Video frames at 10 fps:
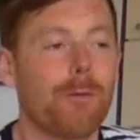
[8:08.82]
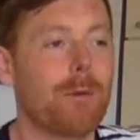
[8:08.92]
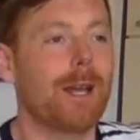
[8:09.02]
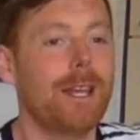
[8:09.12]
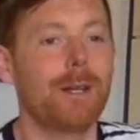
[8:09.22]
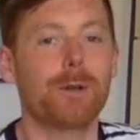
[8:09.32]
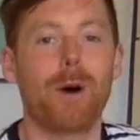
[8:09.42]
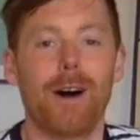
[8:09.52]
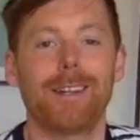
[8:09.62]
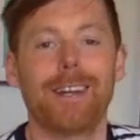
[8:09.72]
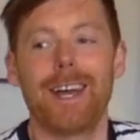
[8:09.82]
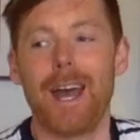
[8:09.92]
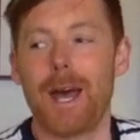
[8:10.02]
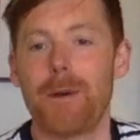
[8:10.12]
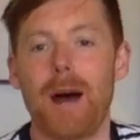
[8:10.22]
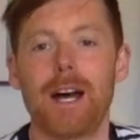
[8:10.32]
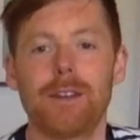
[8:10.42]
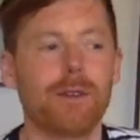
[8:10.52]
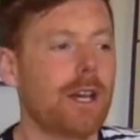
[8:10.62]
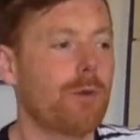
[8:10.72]
Okay, you're spot on. And I don't
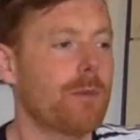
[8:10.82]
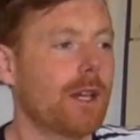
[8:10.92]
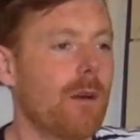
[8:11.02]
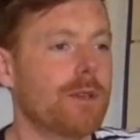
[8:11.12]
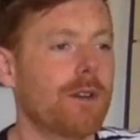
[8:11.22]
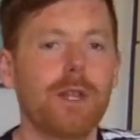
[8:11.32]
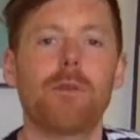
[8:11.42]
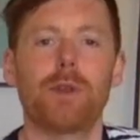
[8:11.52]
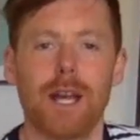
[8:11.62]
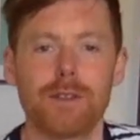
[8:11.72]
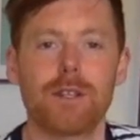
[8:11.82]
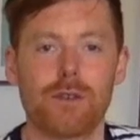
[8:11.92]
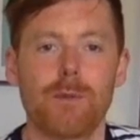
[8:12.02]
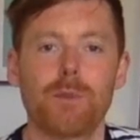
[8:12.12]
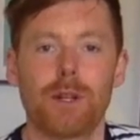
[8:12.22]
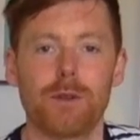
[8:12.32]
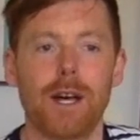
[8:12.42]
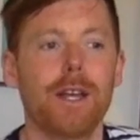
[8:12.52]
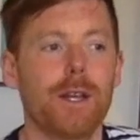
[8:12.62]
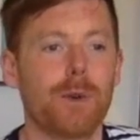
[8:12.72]
think I put it in the comment, I don't think I put the answers in the description, but I'll do that
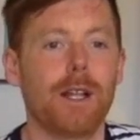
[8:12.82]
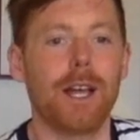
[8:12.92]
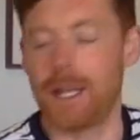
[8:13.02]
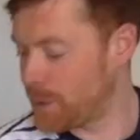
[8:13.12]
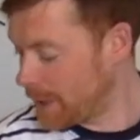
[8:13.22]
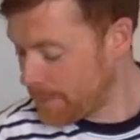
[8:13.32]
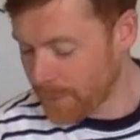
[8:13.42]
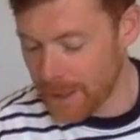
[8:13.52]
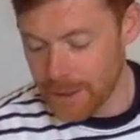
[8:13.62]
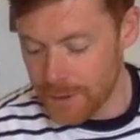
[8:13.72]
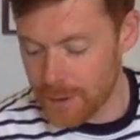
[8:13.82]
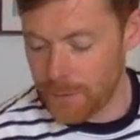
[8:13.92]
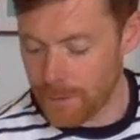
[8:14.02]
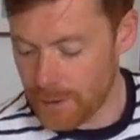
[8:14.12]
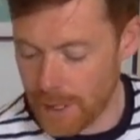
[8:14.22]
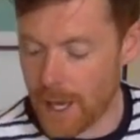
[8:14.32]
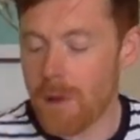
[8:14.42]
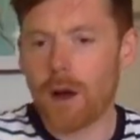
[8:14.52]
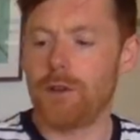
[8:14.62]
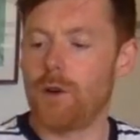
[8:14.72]
as well this week. So, I
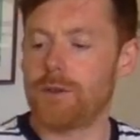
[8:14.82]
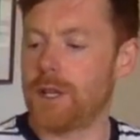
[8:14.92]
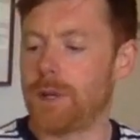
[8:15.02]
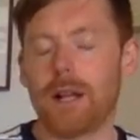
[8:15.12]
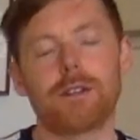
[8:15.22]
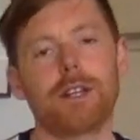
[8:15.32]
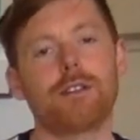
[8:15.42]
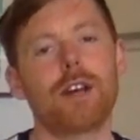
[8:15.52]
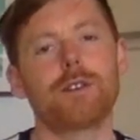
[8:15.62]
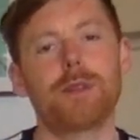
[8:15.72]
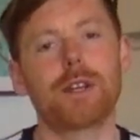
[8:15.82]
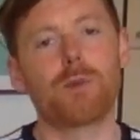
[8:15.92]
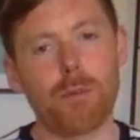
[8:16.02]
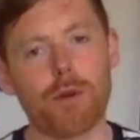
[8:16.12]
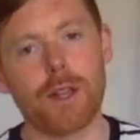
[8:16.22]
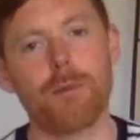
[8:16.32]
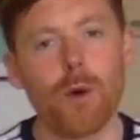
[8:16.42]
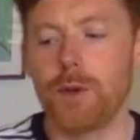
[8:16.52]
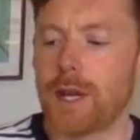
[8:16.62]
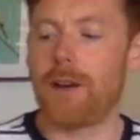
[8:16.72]
don't know, does anybody else like digestive biscuits with butter on them?
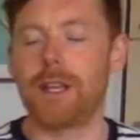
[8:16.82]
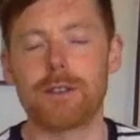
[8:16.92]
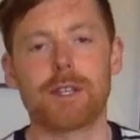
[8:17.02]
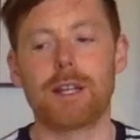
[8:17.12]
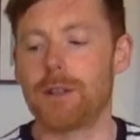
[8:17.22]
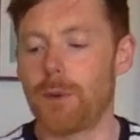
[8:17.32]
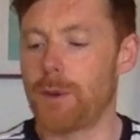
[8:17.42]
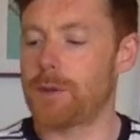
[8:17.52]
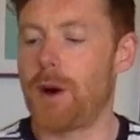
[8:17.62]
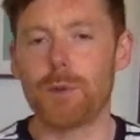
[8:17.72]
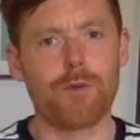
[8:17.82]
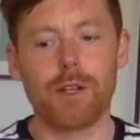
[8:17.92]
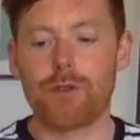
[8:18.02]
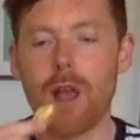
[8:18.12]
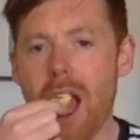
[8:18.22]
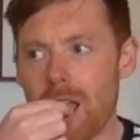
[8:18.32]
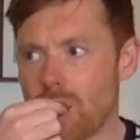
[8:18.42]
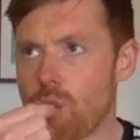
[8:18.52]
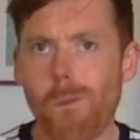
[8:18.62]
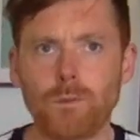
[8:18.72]
We used to have these as kids, like when we were small, it was a real treat.
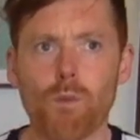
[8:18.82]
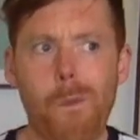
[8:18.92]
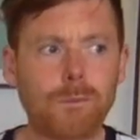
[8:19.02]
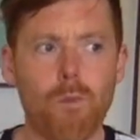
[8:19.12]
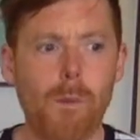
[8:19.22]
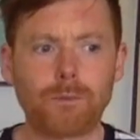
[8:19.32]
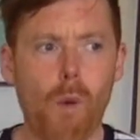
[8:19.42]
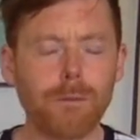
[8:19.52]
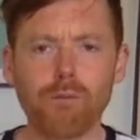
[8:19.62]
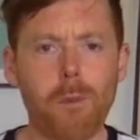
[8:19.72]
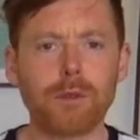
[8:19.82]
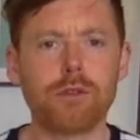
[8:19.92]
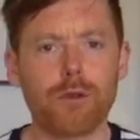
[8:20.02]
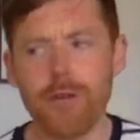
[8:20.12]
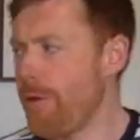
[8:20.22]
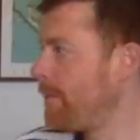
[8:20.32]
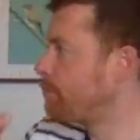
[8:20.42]
It's just so tasty.